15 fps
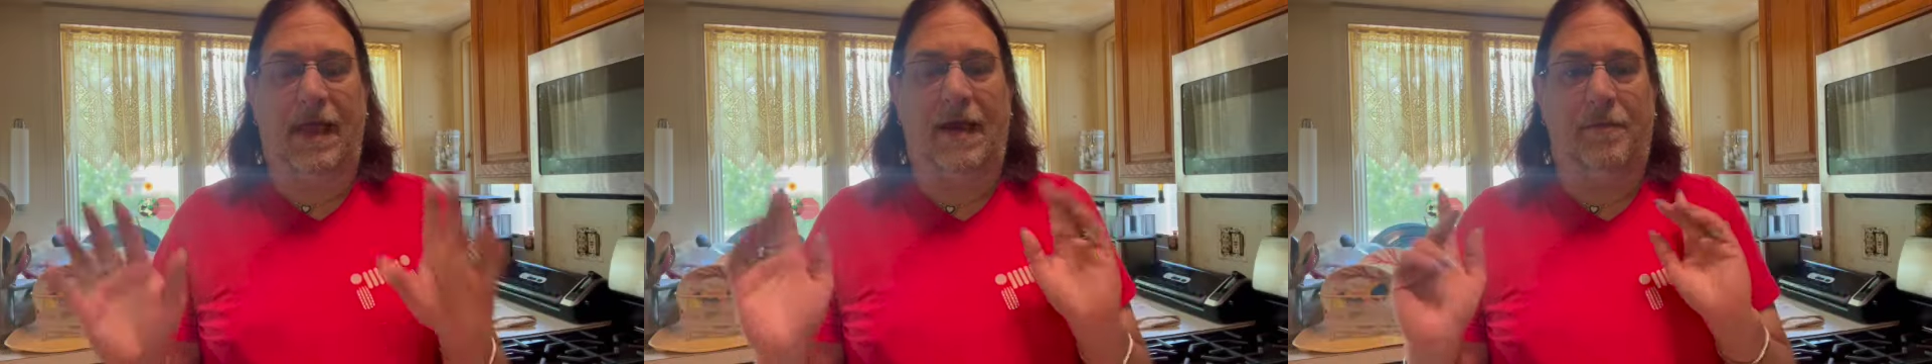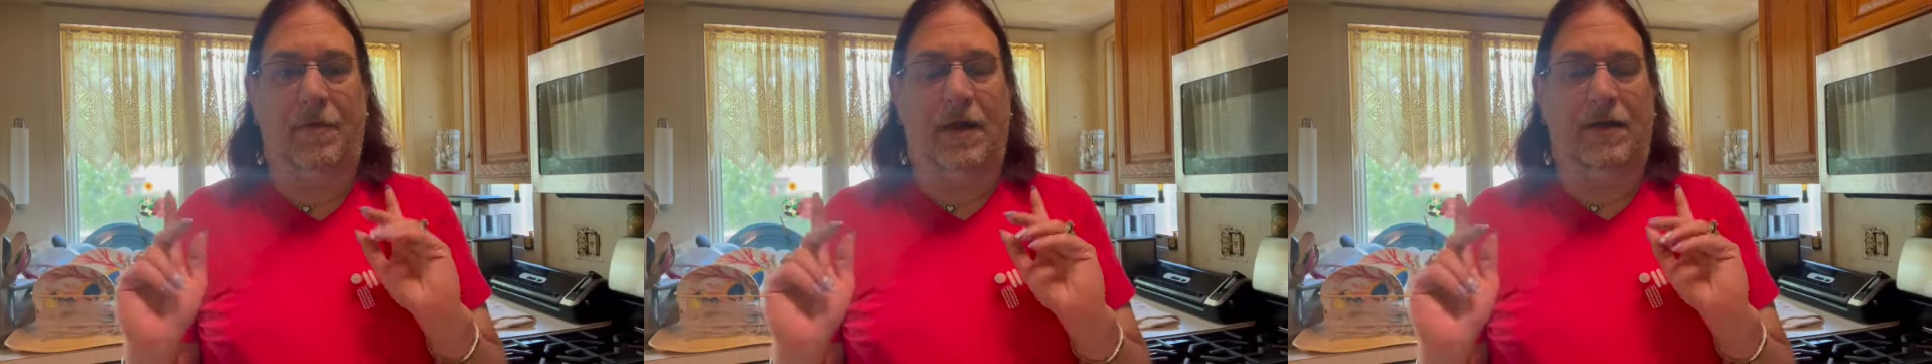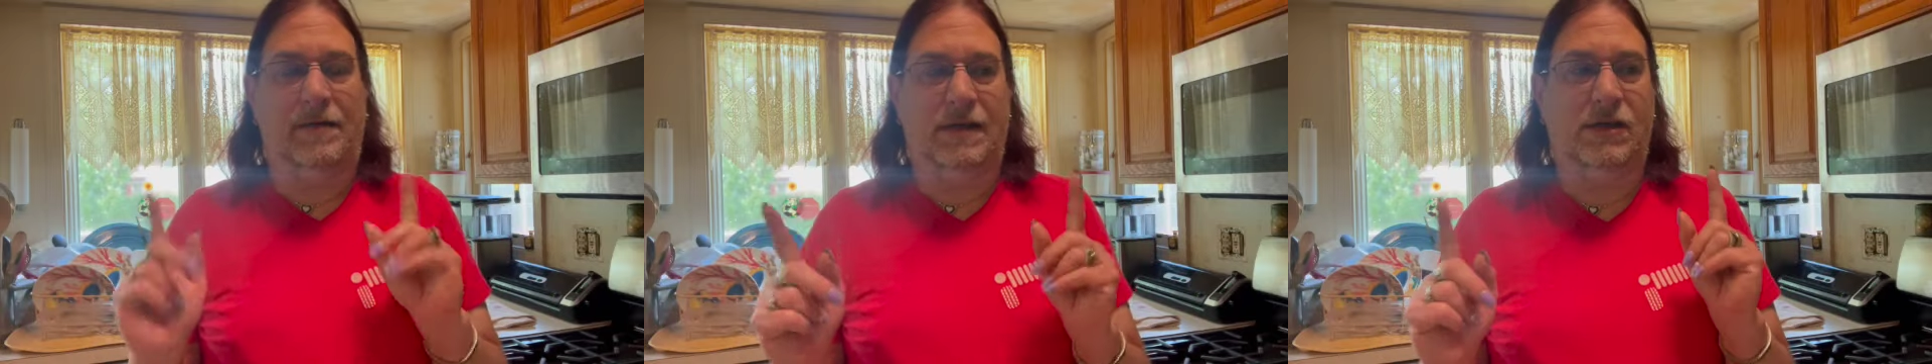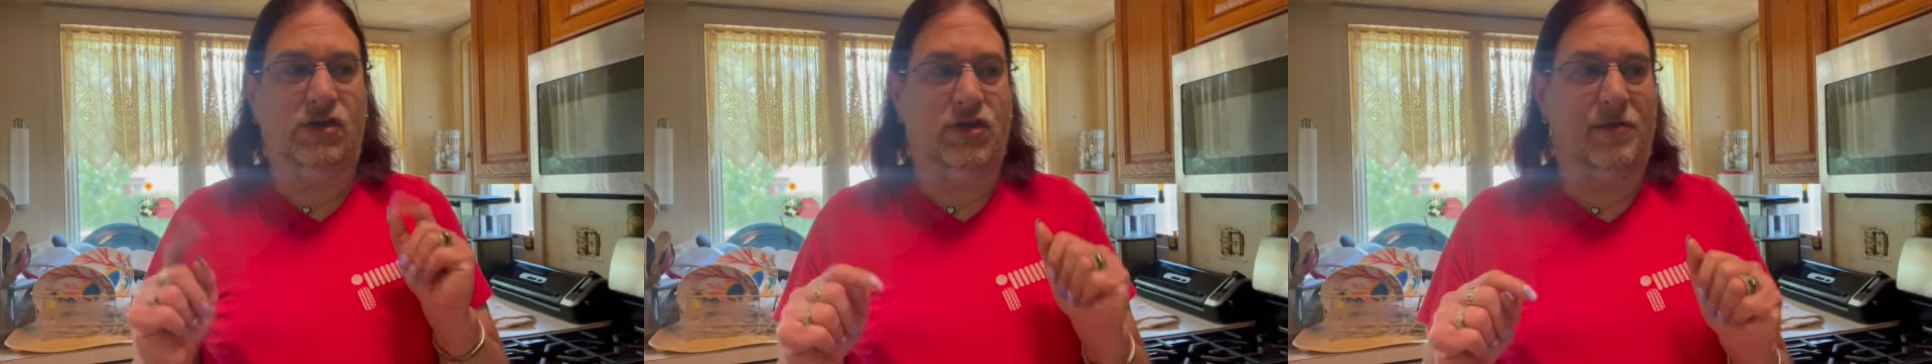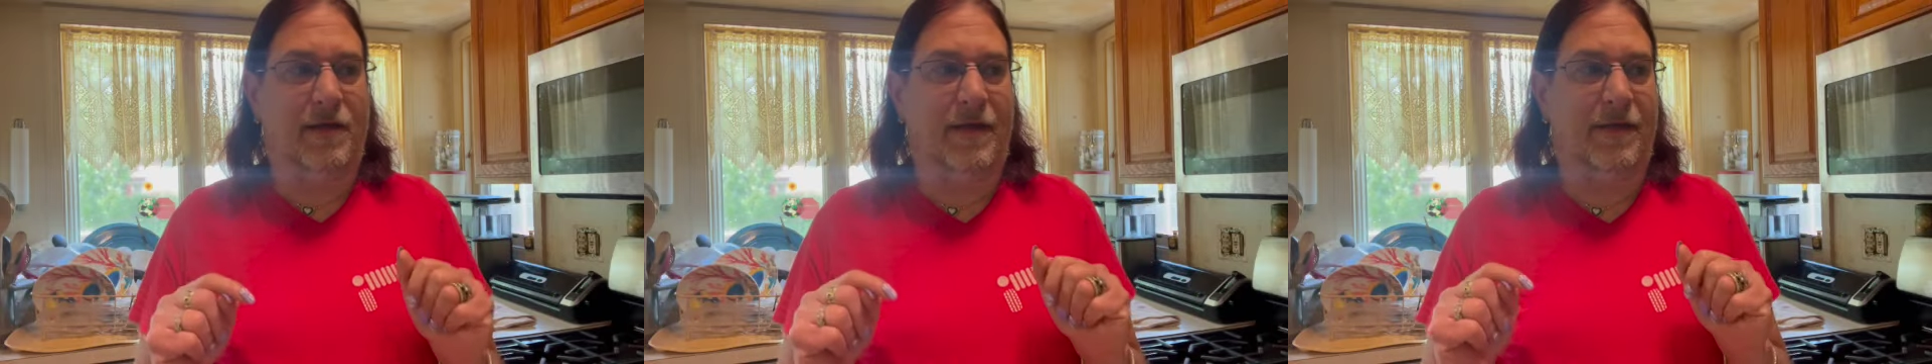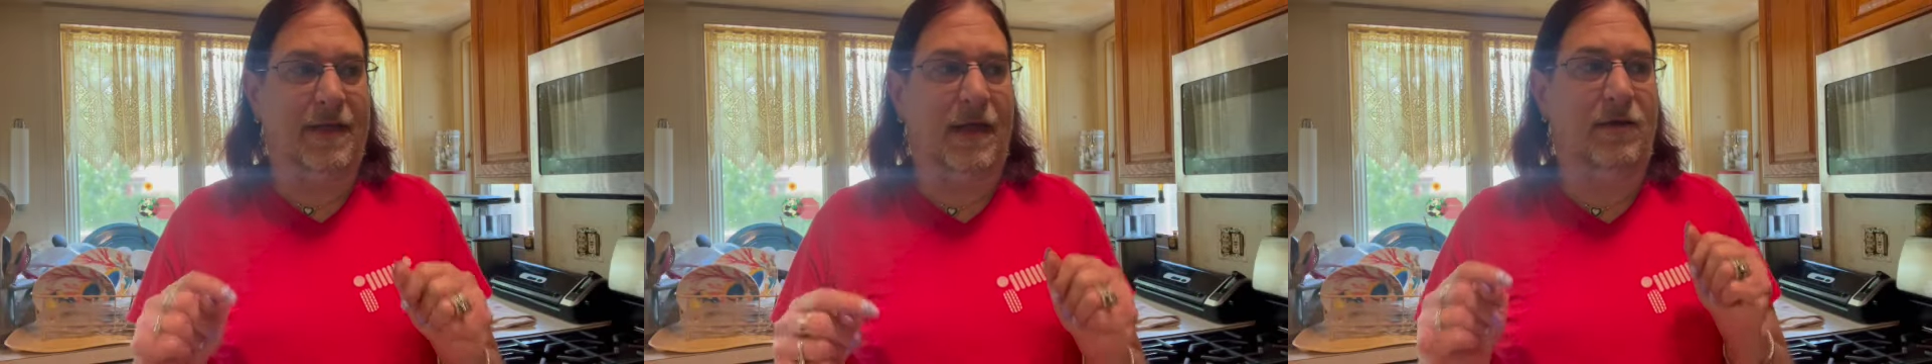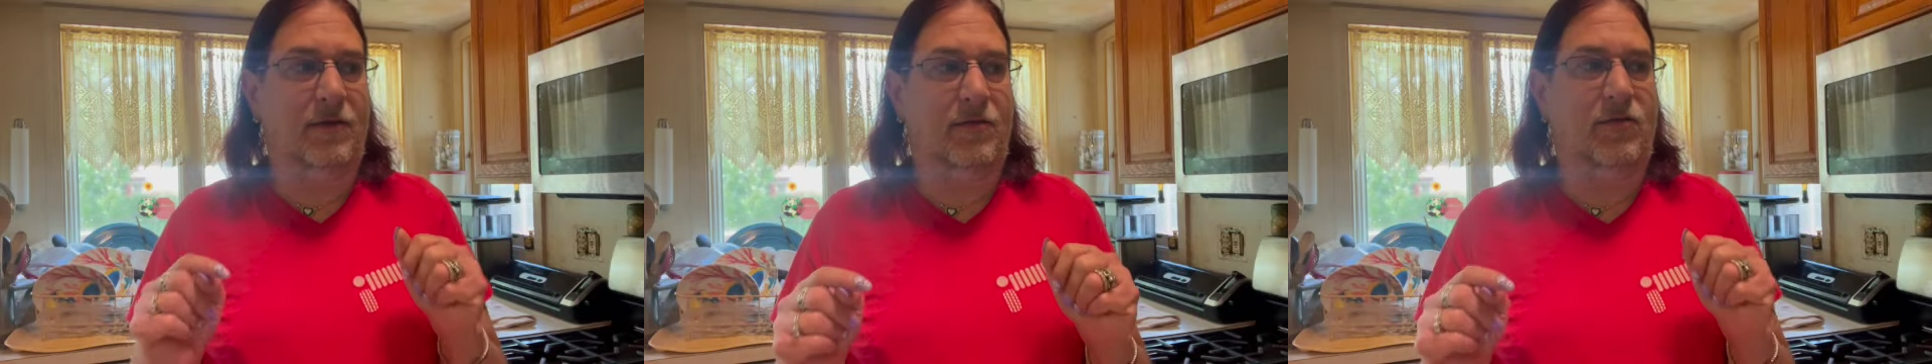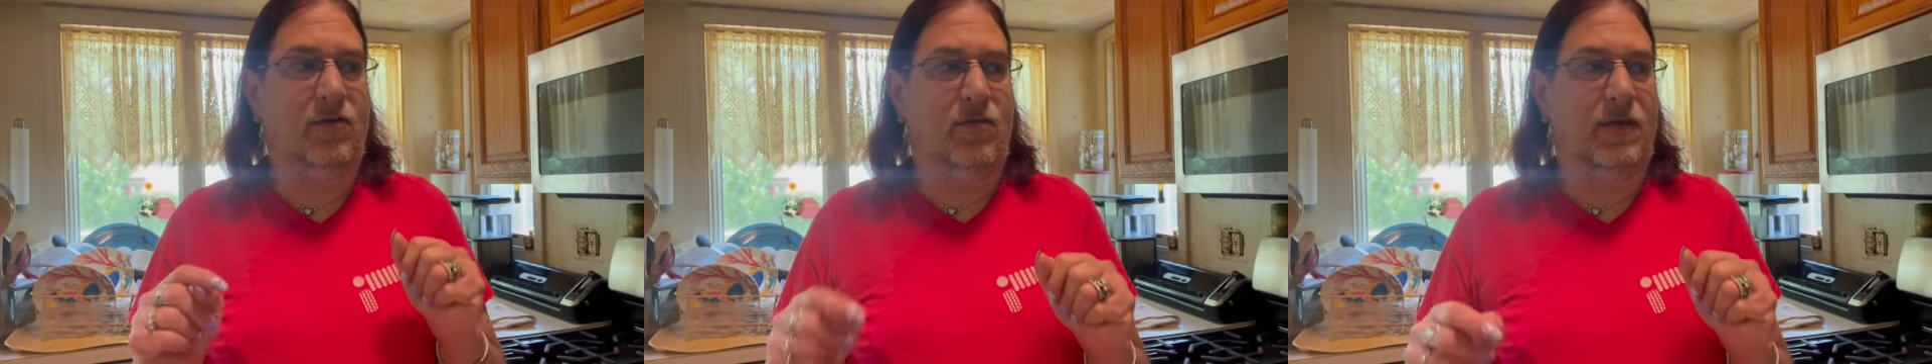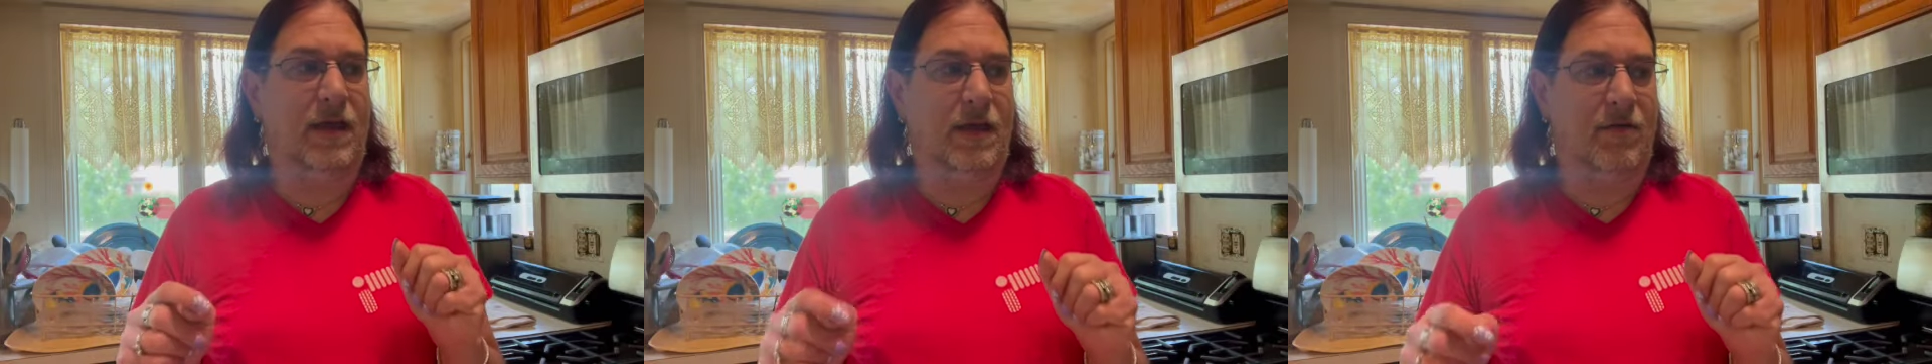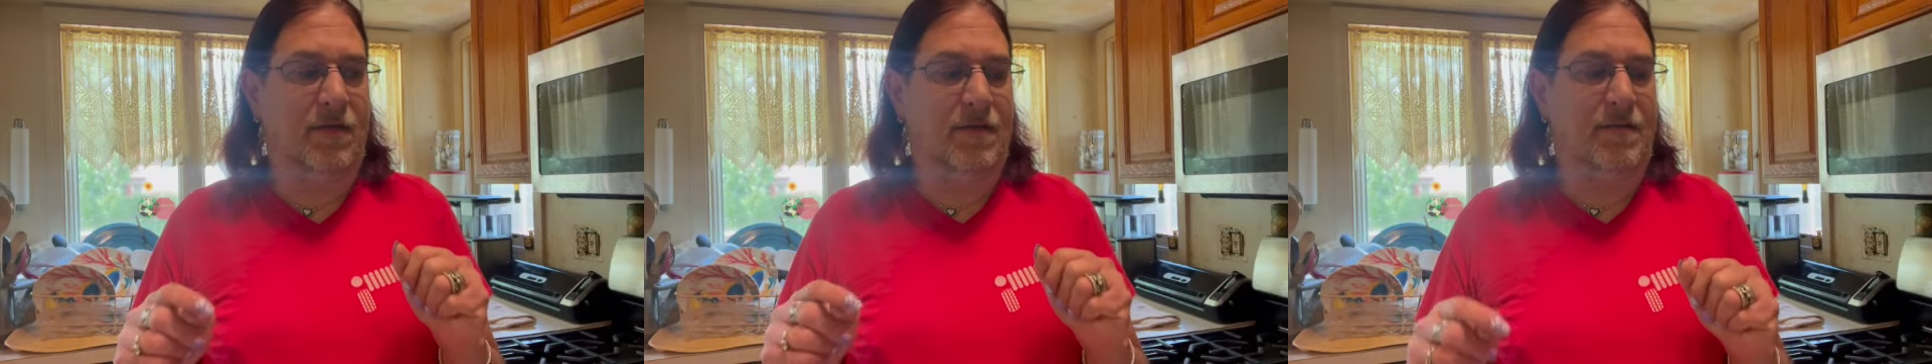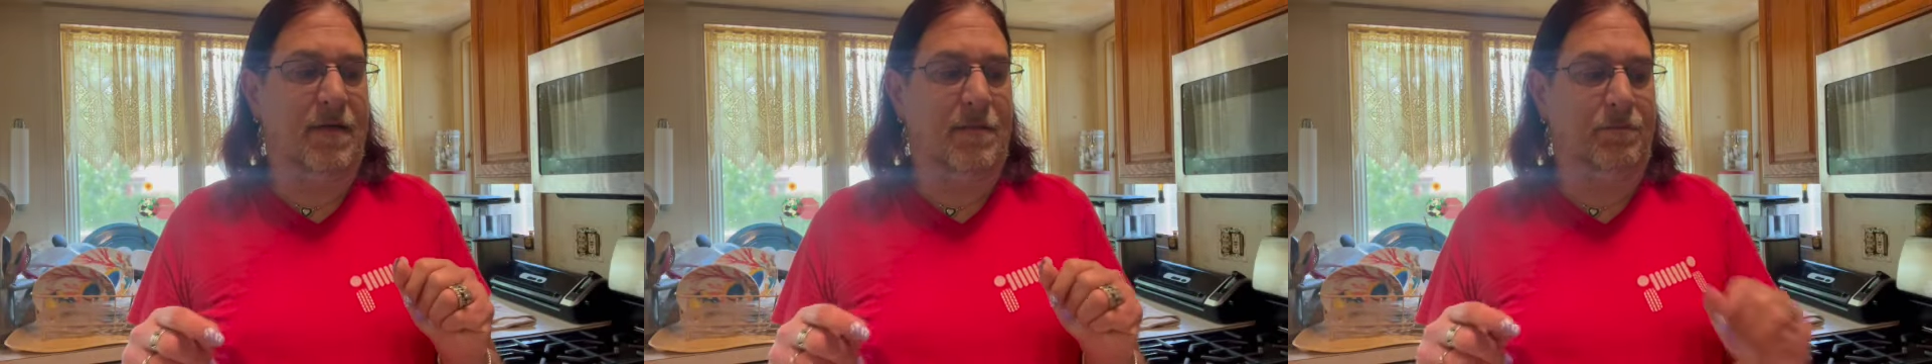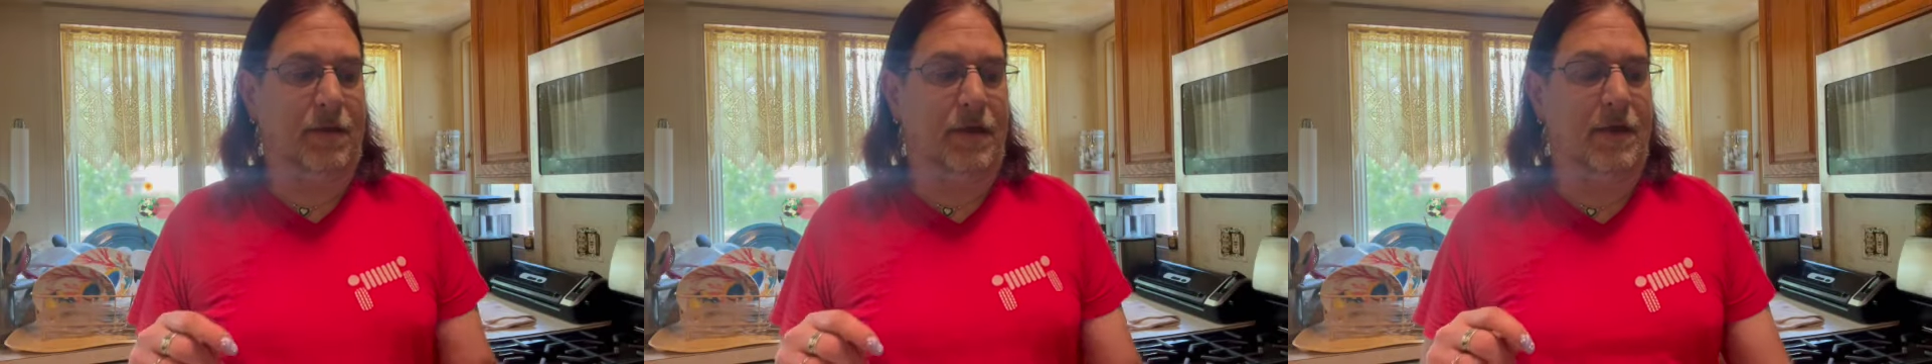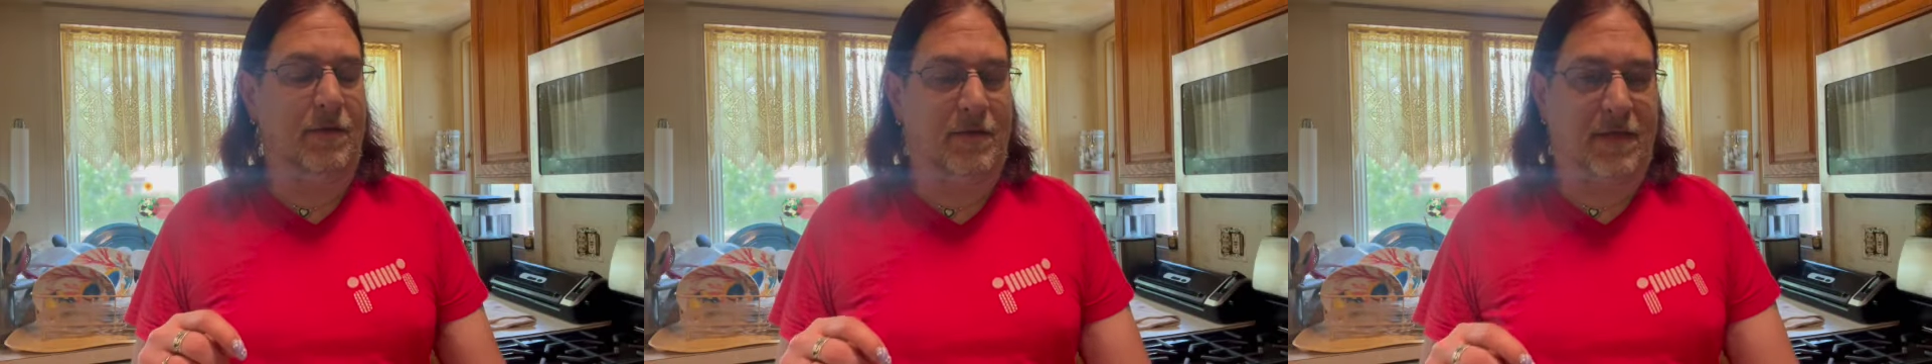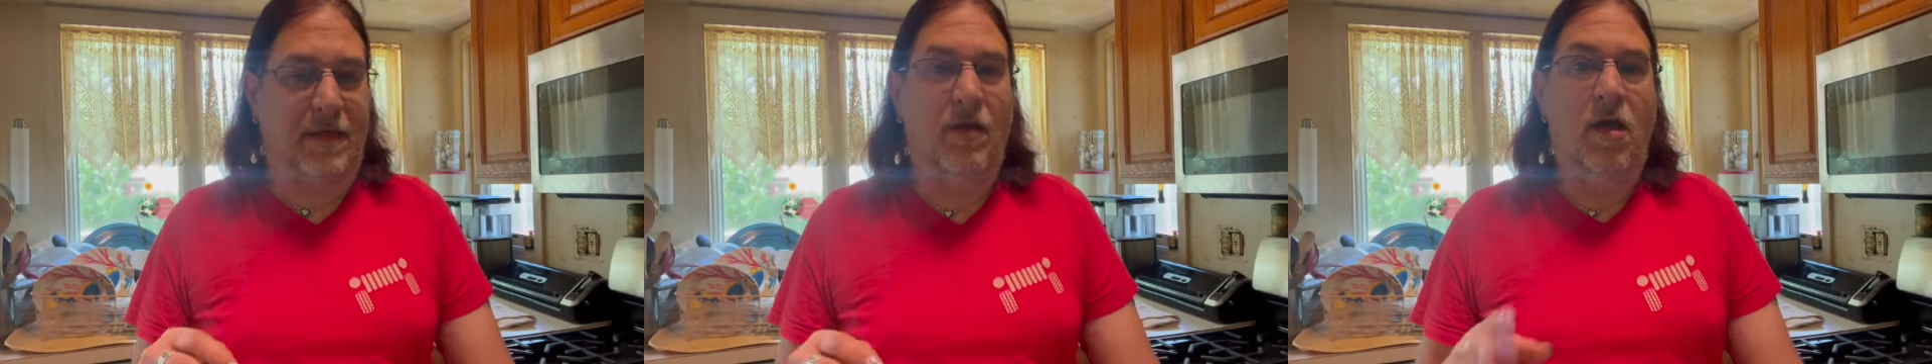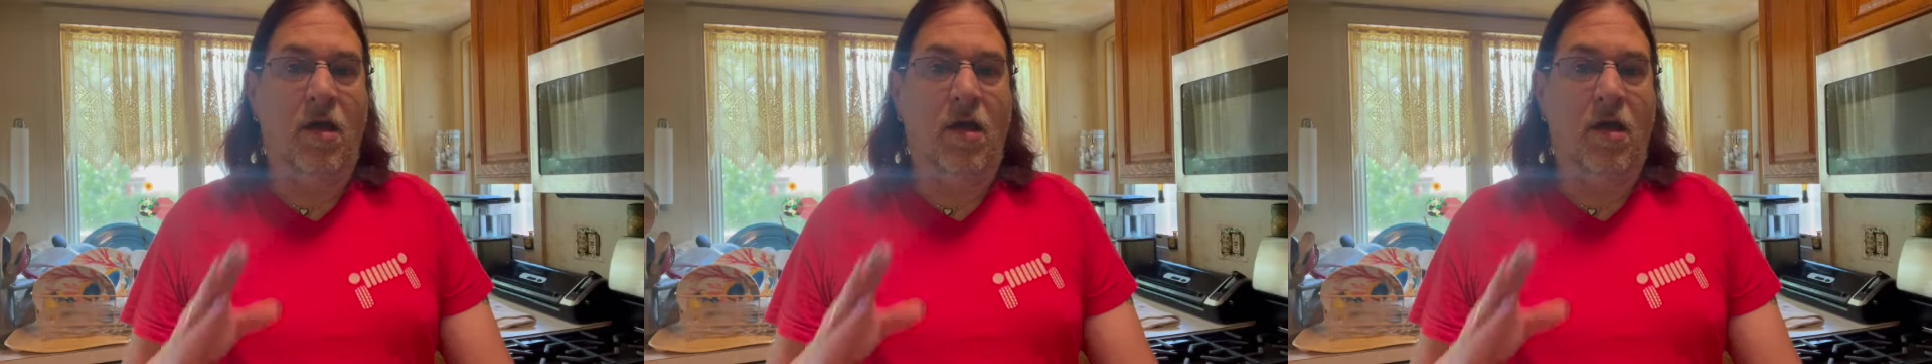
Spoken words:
and I'm going to teach you guys how to do the yeast dumplings